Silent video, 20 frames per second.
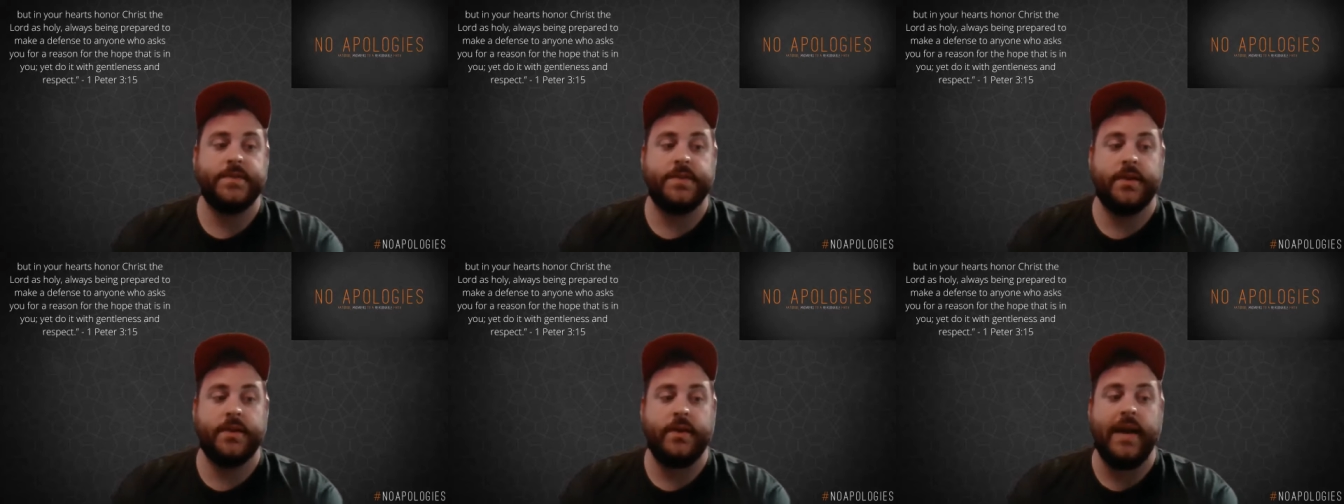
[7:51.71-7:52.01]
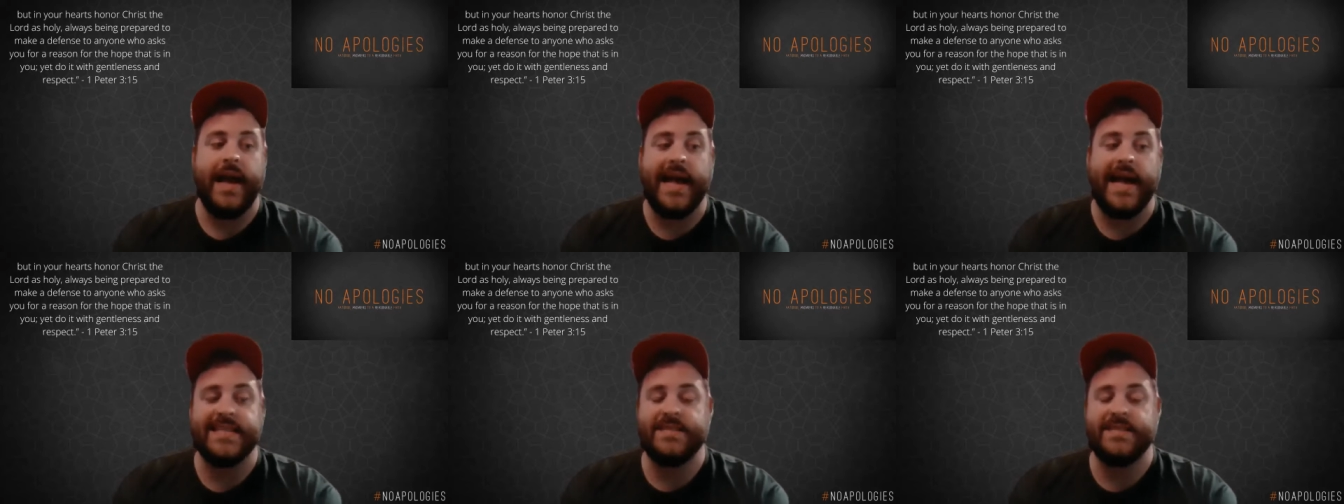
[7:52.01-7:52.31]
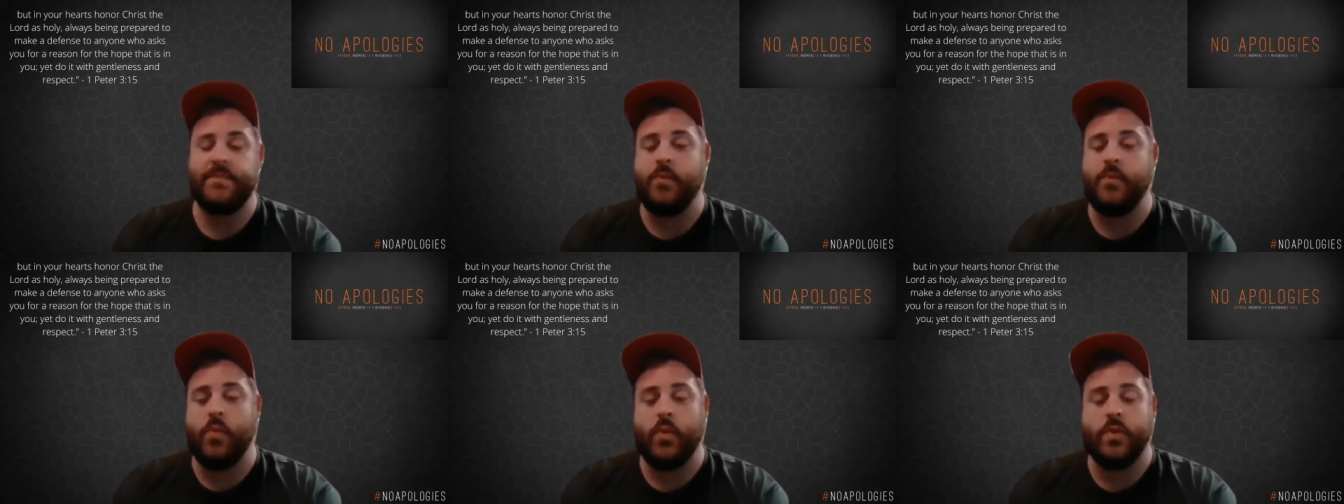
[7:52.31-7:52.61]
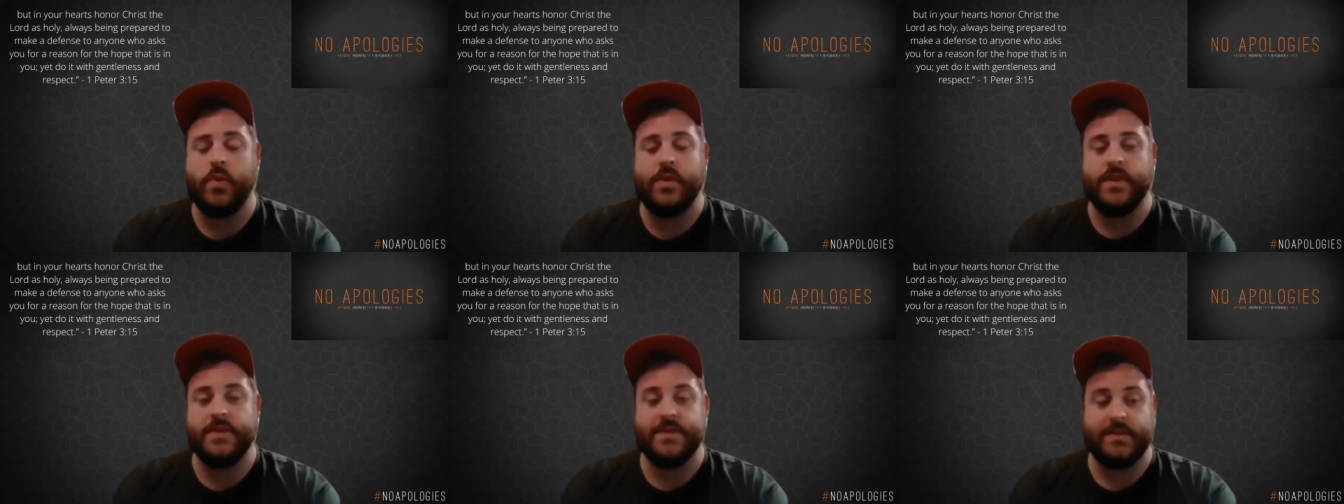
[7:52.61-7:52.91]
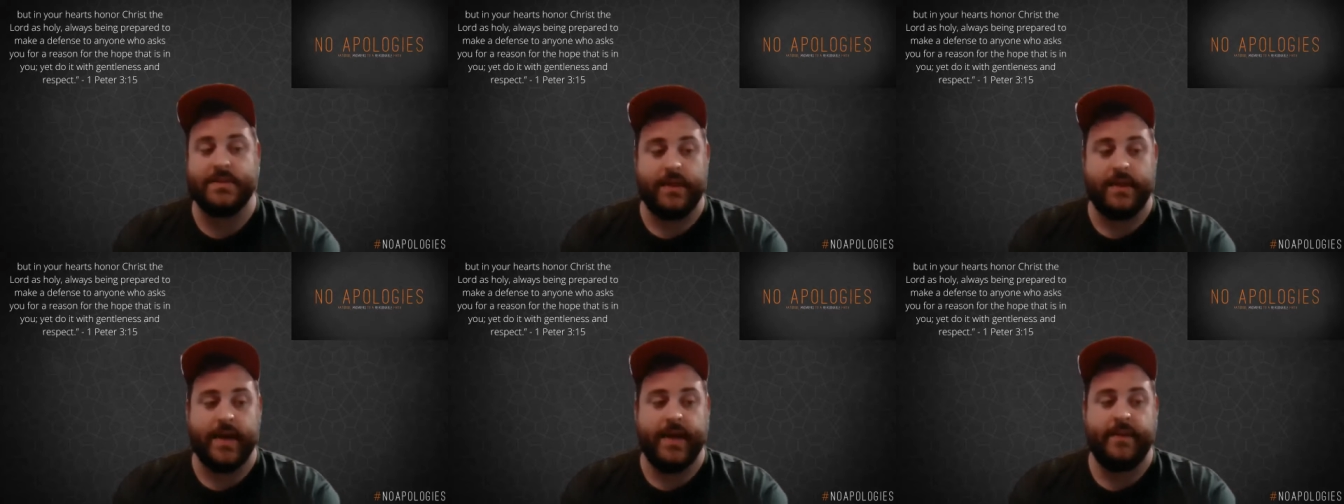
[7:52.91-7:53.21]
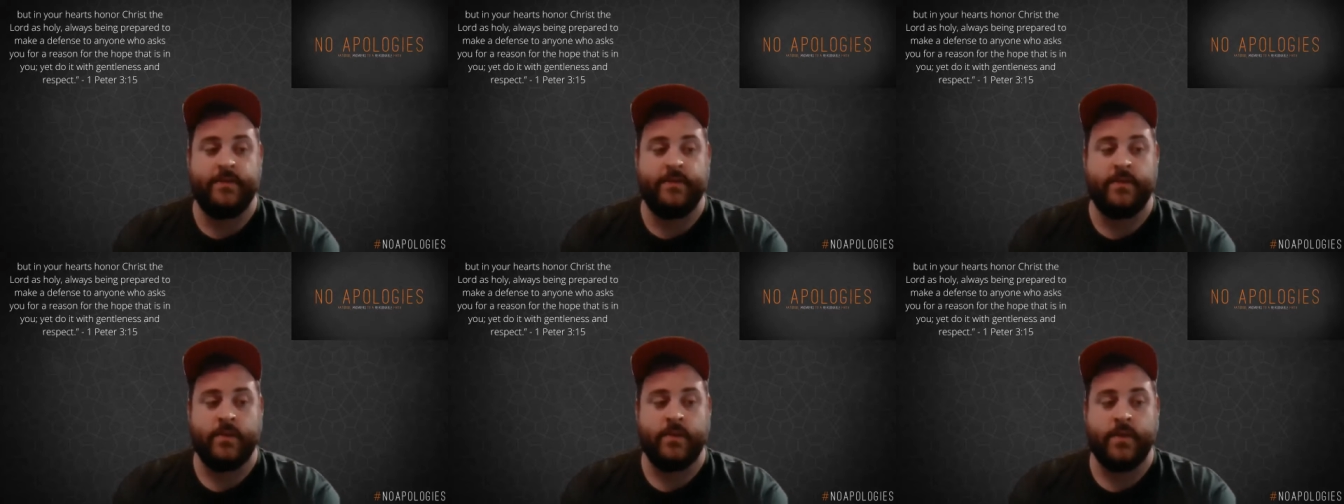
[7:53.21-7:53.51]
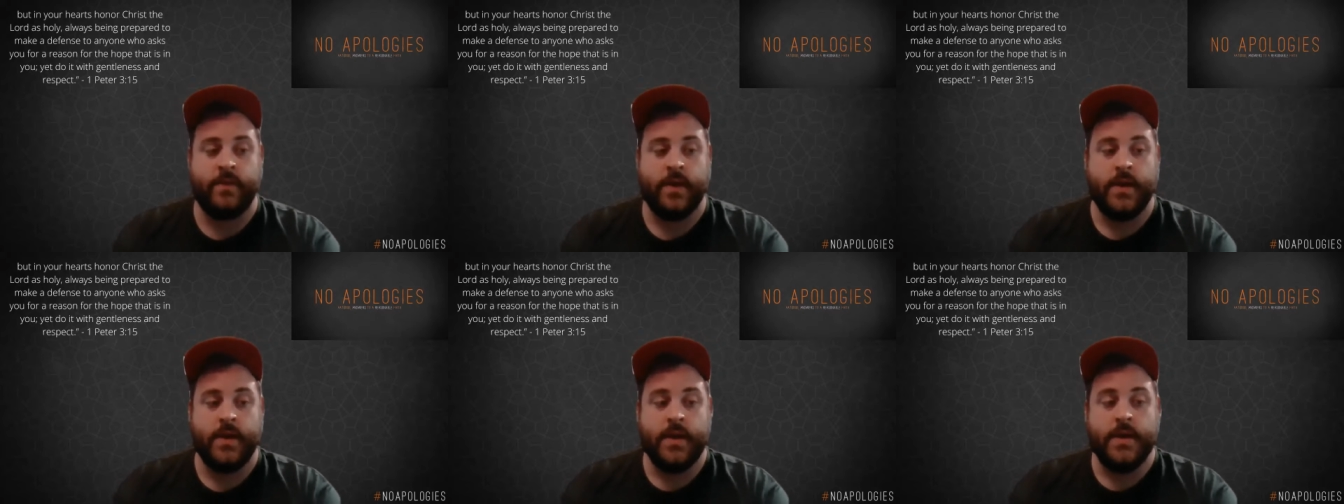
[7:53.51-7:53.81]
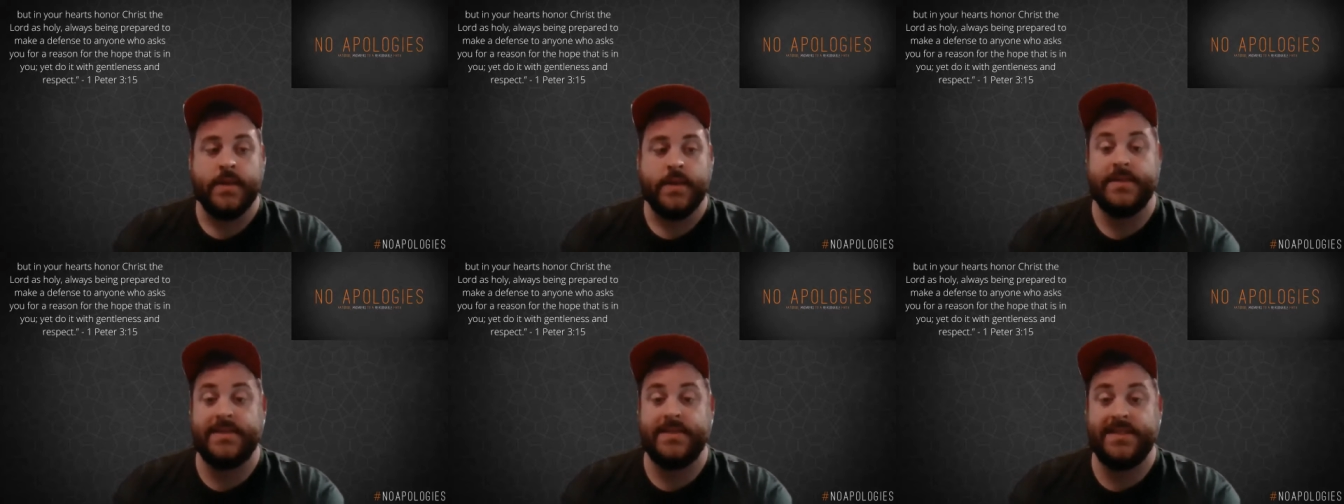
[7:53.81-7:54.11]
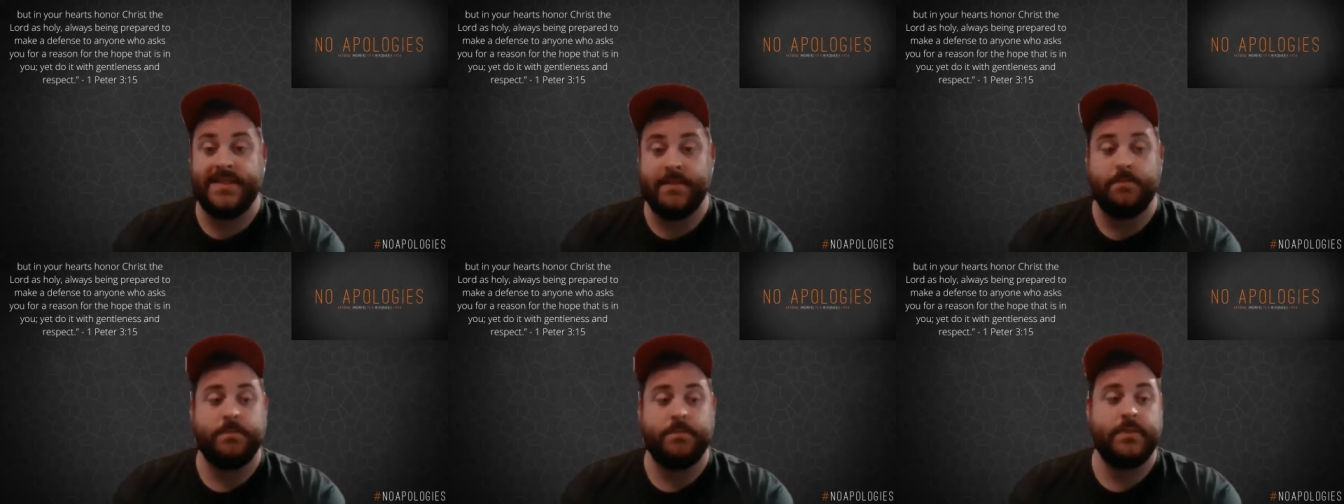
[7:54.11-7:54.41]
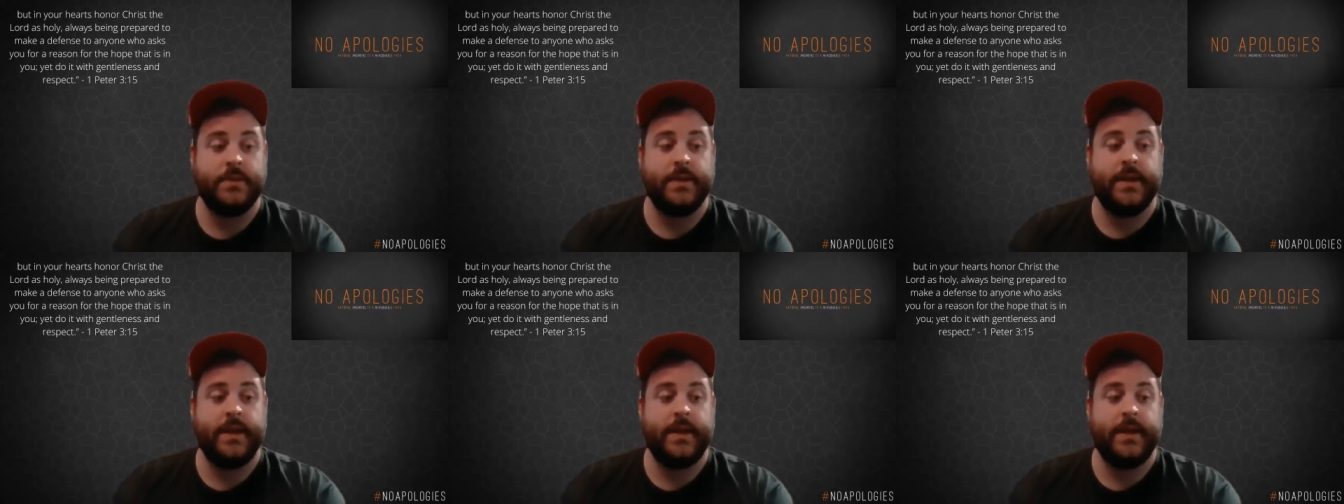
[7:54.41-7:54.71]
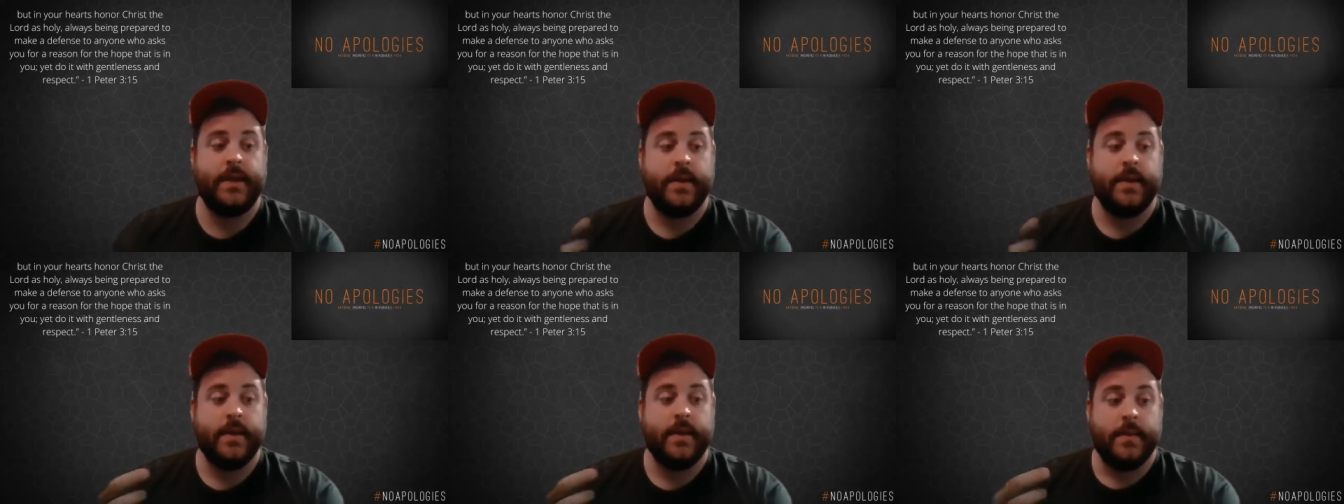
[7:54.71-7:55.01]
There has to be more to this life than simply